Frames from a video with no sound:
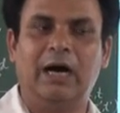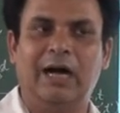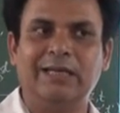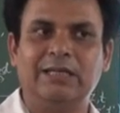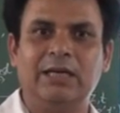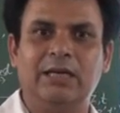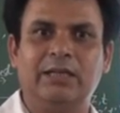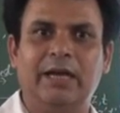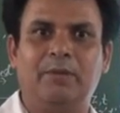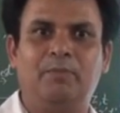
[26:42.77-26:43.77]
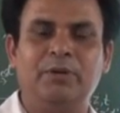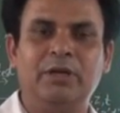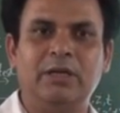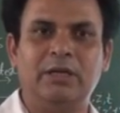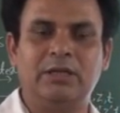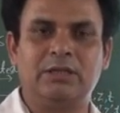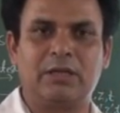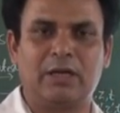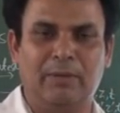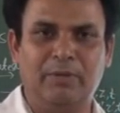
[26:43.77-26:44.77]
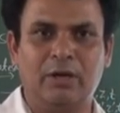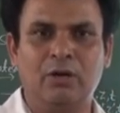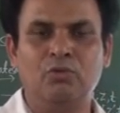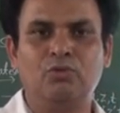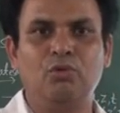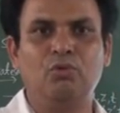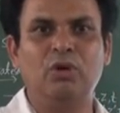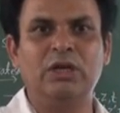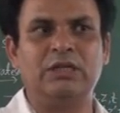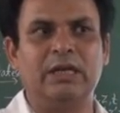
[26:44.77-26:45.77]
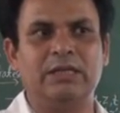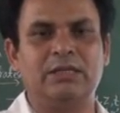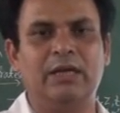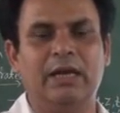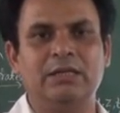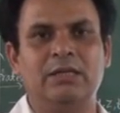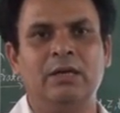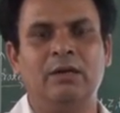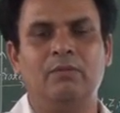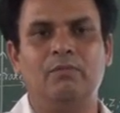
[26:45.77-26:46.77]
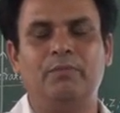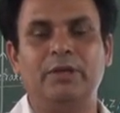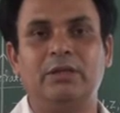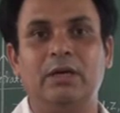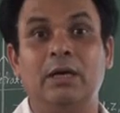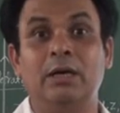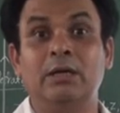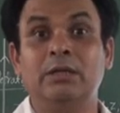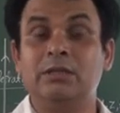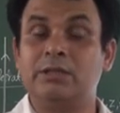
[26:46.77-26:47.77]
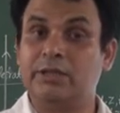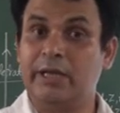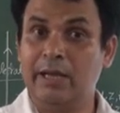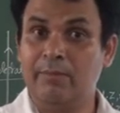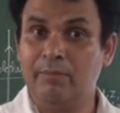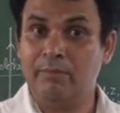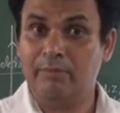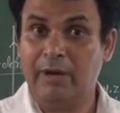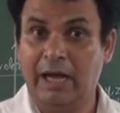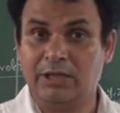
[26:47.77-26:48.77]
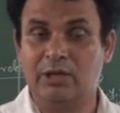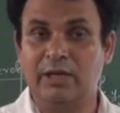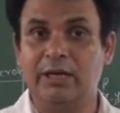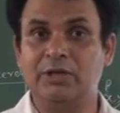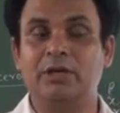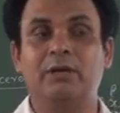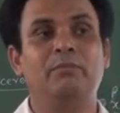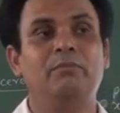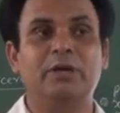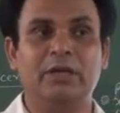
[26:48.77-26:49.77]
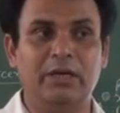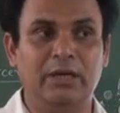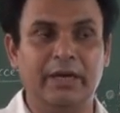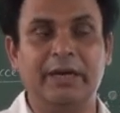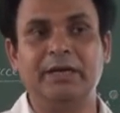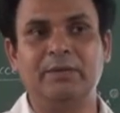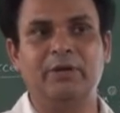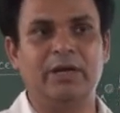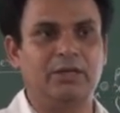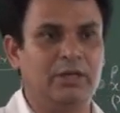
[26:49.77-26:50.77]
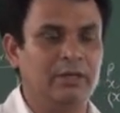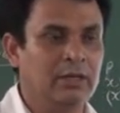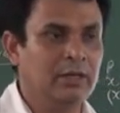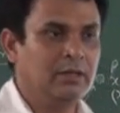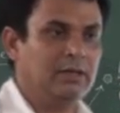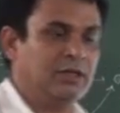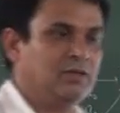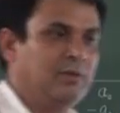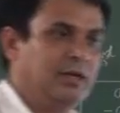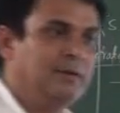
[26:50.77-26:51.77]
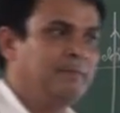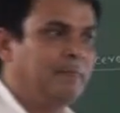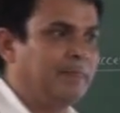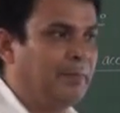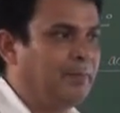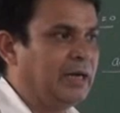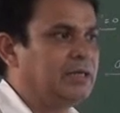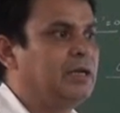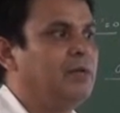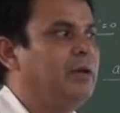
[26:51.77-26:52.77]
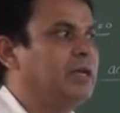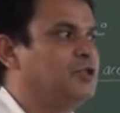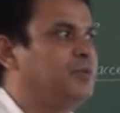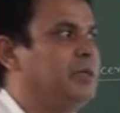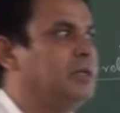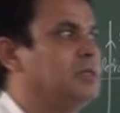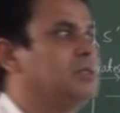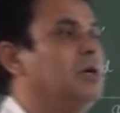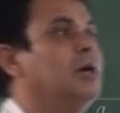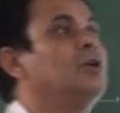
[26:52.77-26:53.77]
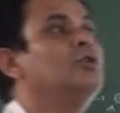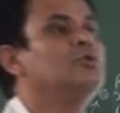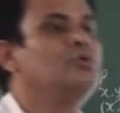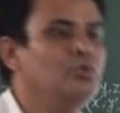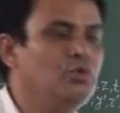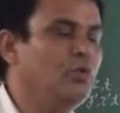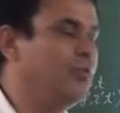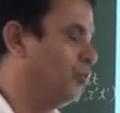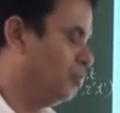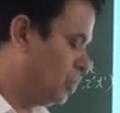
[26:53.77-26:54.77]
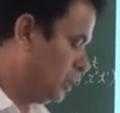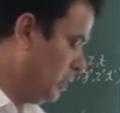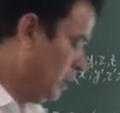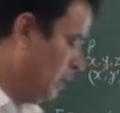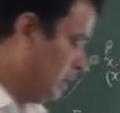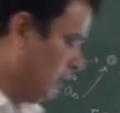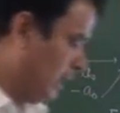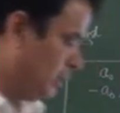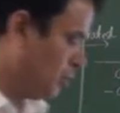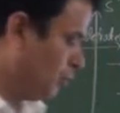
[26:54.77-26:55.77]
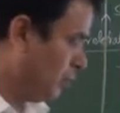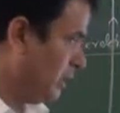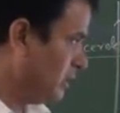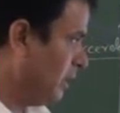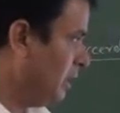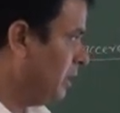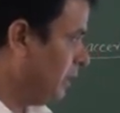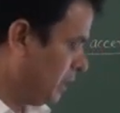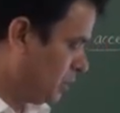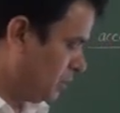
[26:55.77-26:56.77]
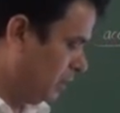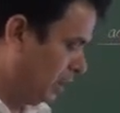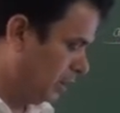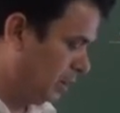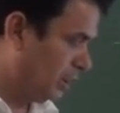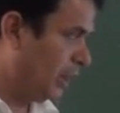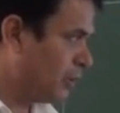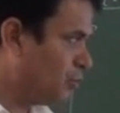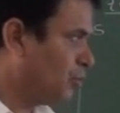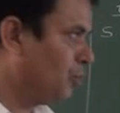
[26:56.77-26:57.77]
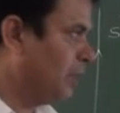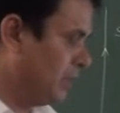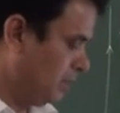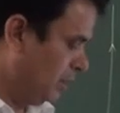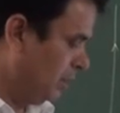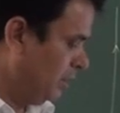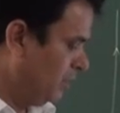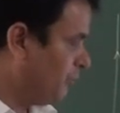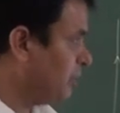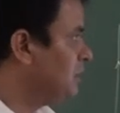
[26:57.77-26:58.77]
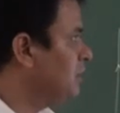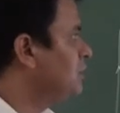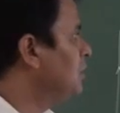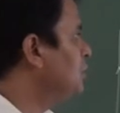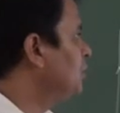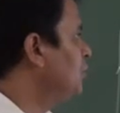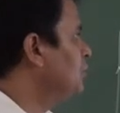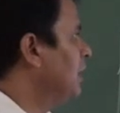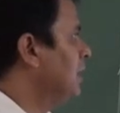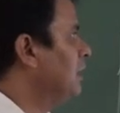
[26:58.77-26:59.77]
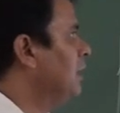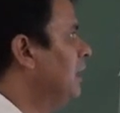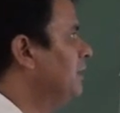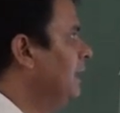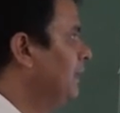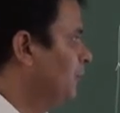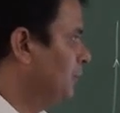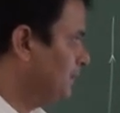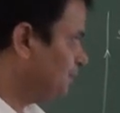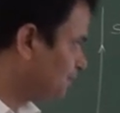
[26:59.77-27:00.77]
the idea that P is coming towards S dash with the same acceleration but in negative direction. That's why the particle will experience the pseudo force, that is known as the that also known as the fictitious force acting on that.